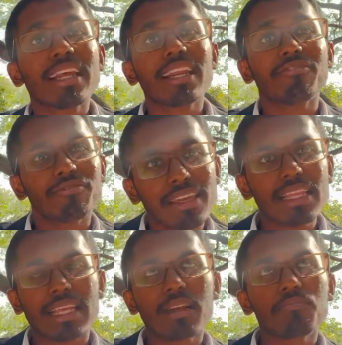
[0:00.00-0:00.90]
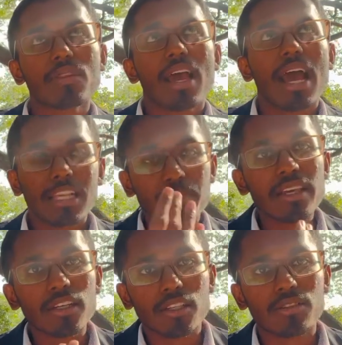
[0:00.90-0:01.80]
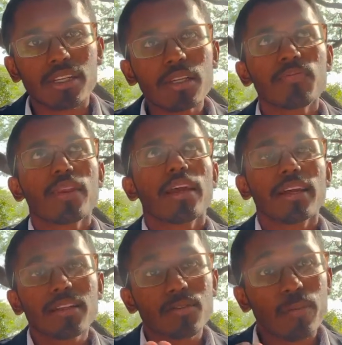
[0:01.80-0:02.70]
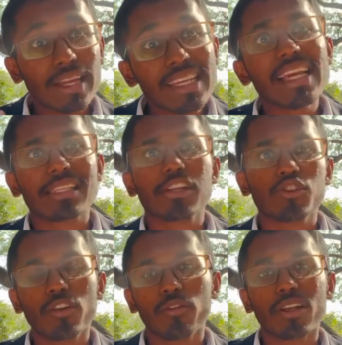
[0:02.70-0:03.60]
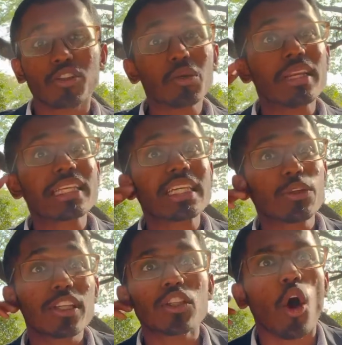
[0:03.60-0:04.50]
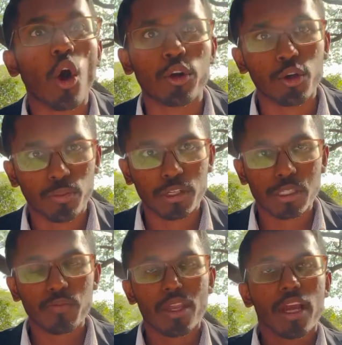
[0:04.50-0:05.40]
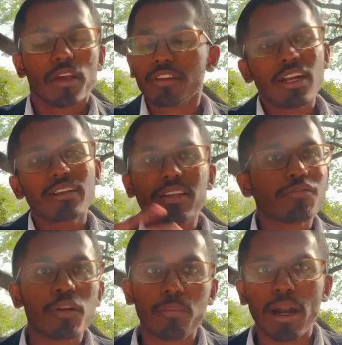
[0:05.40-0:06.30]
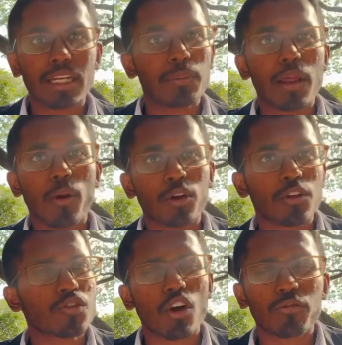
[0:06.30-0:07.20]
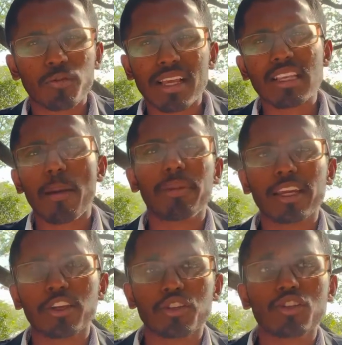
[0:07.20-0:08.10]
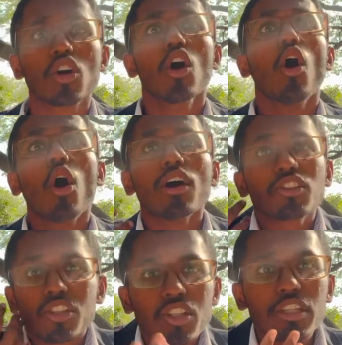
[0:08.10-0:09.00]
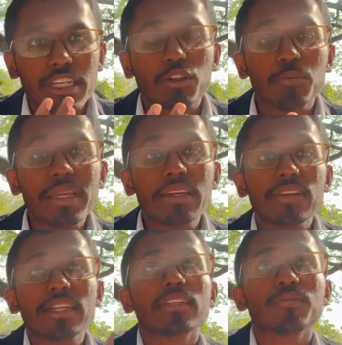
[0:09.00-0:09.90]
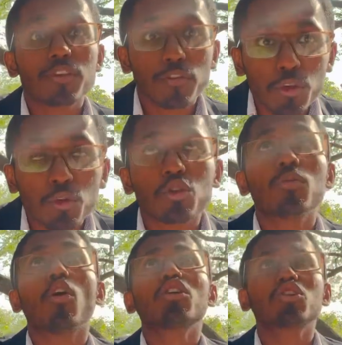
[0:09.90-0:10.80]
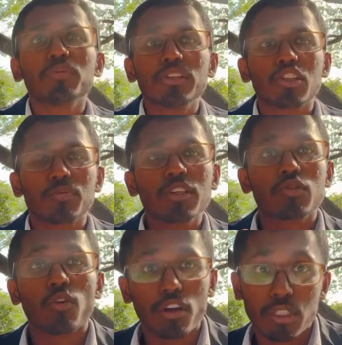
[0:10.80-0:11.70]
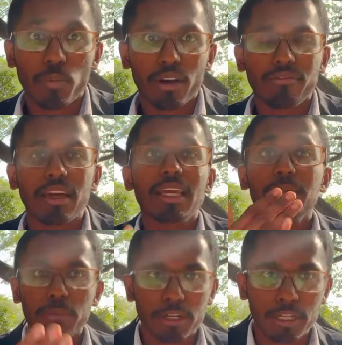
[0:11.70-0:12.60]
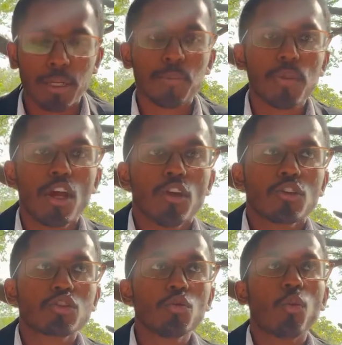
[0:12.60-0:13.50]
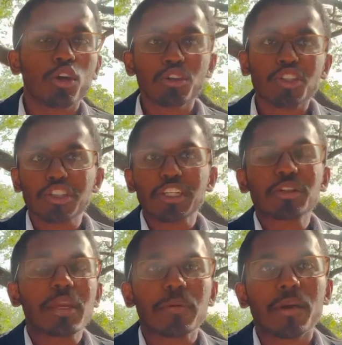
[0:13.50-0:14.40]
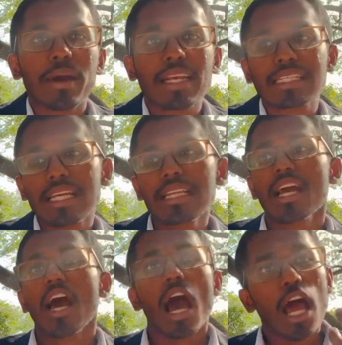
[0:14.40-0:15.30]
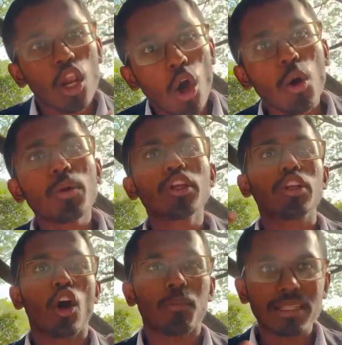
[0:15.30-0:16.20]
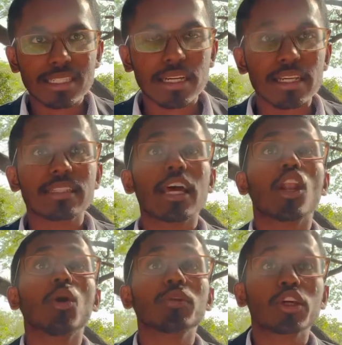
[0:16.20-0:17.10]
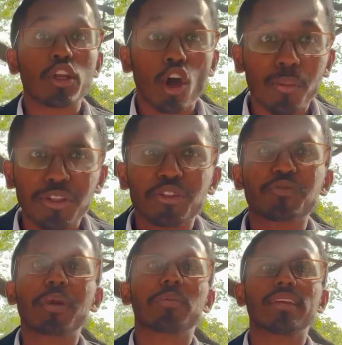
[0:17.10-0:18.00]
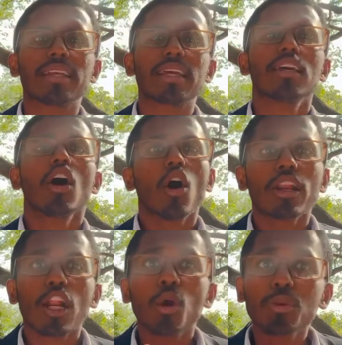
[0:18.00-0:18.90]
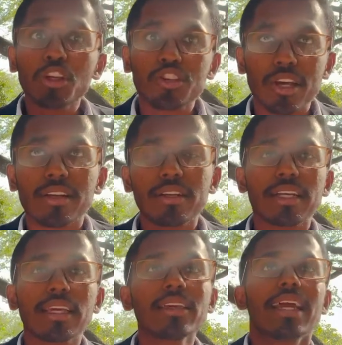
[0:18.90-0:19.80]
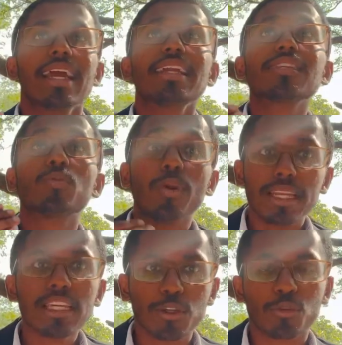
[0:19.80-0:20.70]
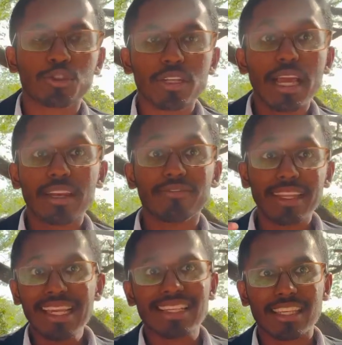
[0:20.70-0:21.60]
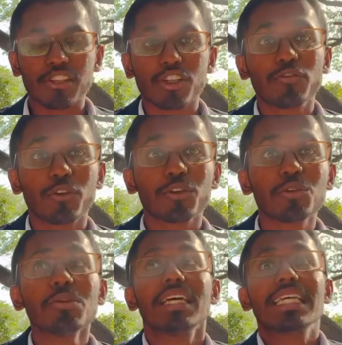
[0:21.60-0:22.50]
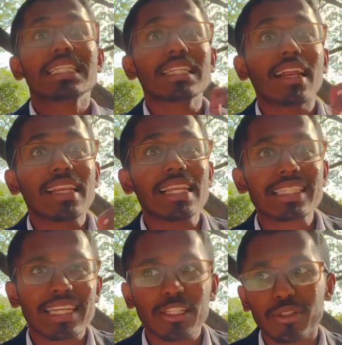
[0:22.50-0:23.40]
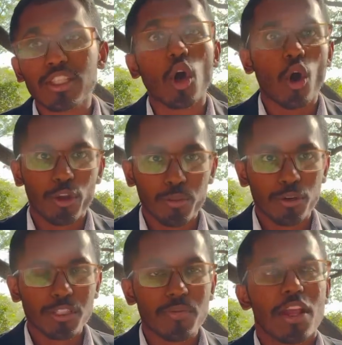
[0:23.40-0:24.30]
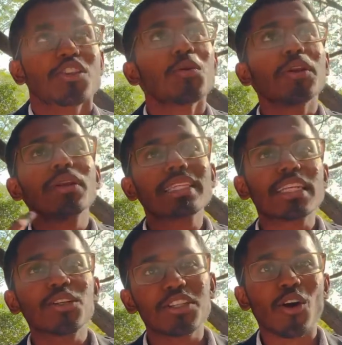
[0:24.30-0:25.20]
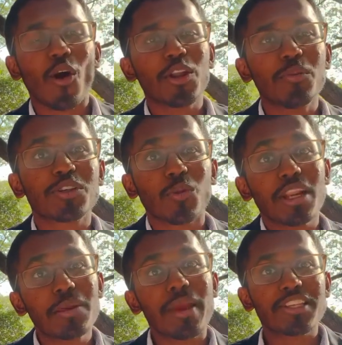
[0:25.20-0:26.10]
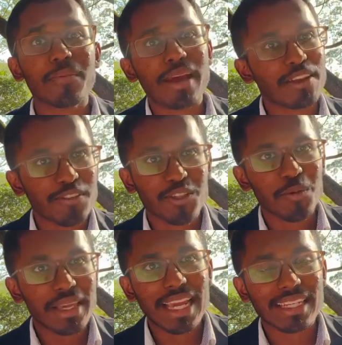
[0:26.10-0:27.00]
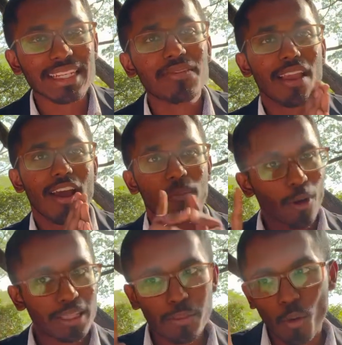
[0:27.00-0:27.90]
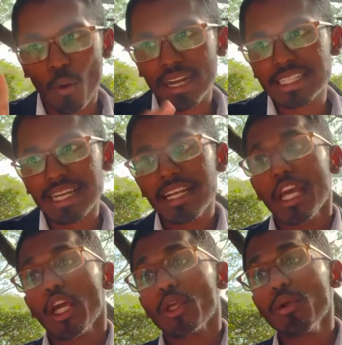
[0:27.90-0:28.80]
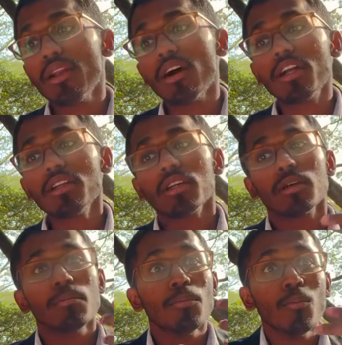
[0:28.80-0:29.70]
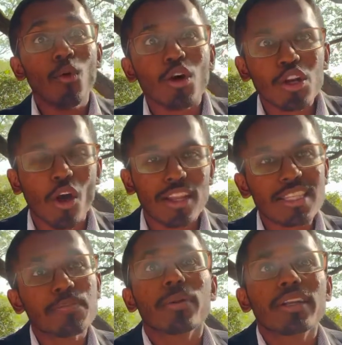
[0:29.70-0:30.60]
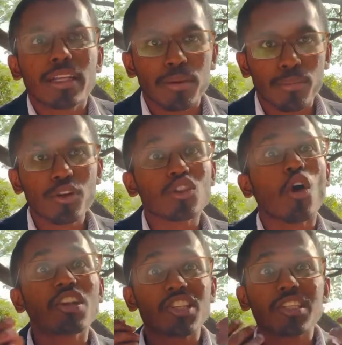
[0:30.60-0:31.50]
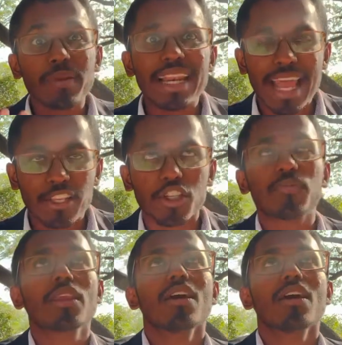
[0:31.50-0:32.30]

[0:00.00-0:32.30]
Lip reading: And I feel that as being a student, it is very essential for us to listen to this audiobooks. There are different multiple amount of softwares, applications, or just it could be even in terms of YouTube, or it could be just be Spotify in particular. So what you just need to keep in your mind is that along with your normal studies, along with your normal newspaper reading, or along with your general reading, it is very crucial and very essential for you to start listening to this audiobooks. So when you listen to this audiobooks, what are the major benefits you'll be getting? Point number one is that you learn more knowledge than particular books or just by a lecture.